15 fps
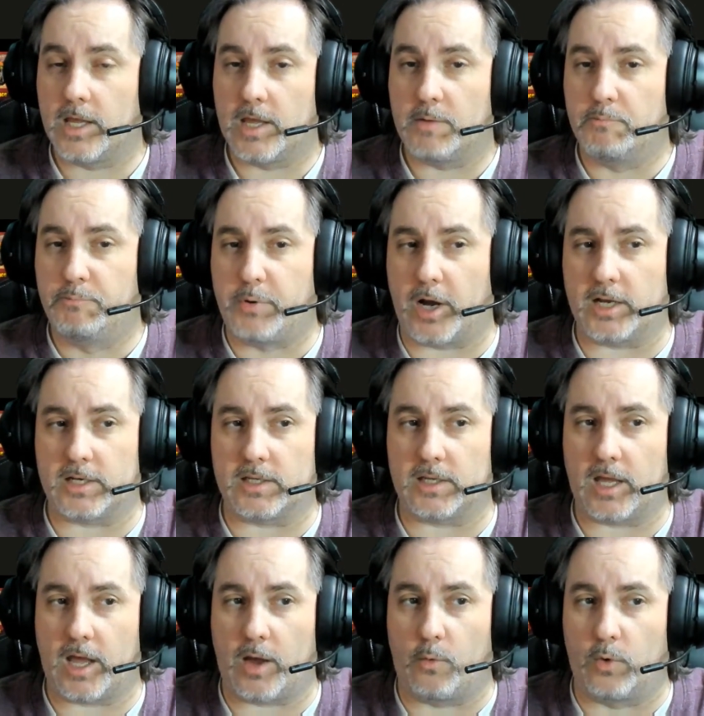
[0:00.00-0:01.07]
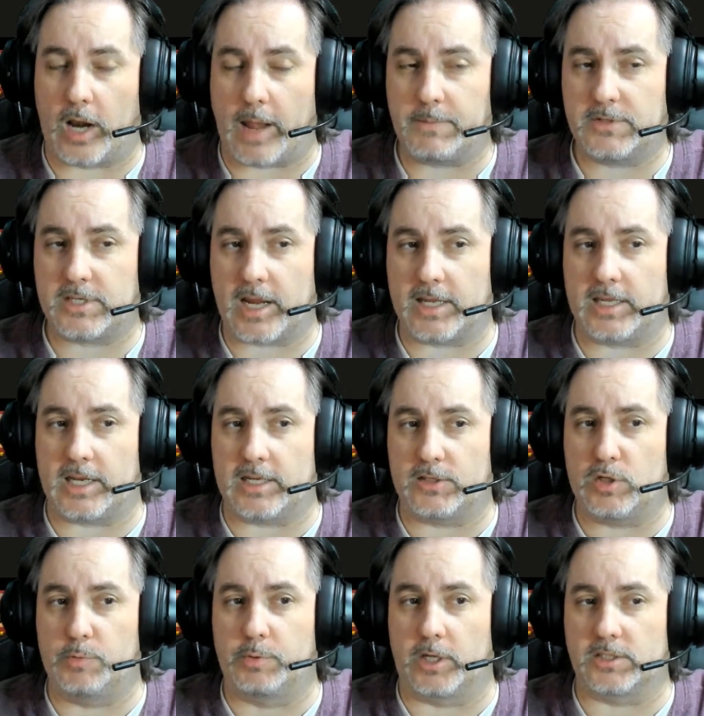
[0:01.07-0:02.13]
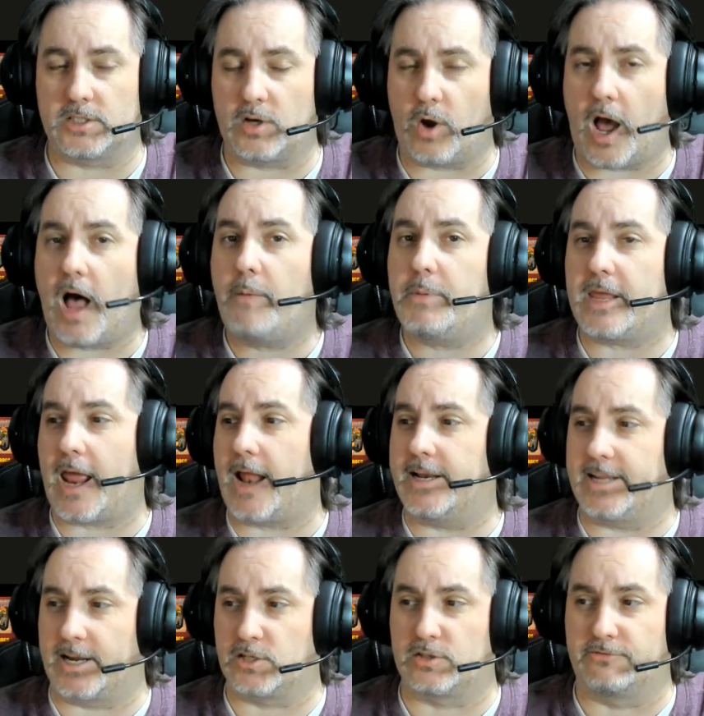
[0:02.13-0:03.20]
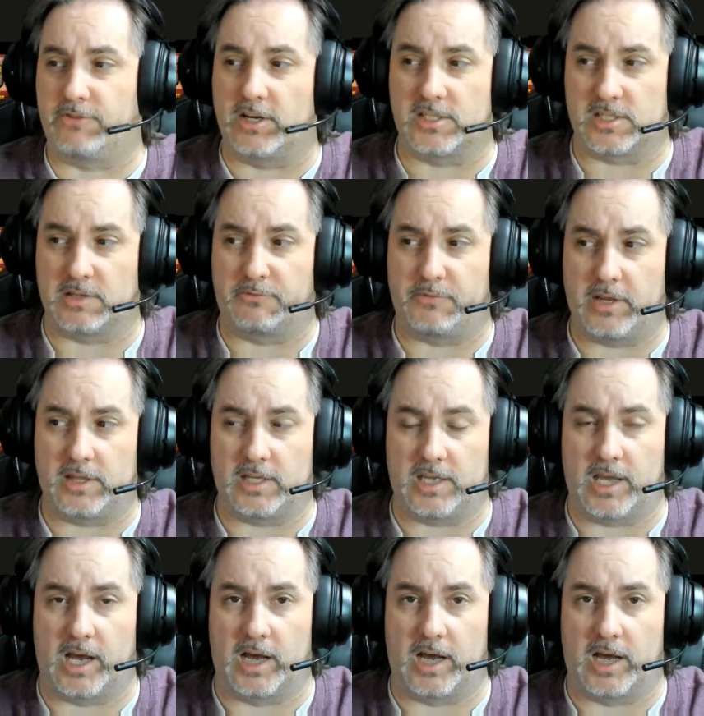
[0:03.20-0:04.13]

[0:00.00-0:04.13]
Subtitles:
But when I'm saying getting 2+, I'll be adding extra funds in the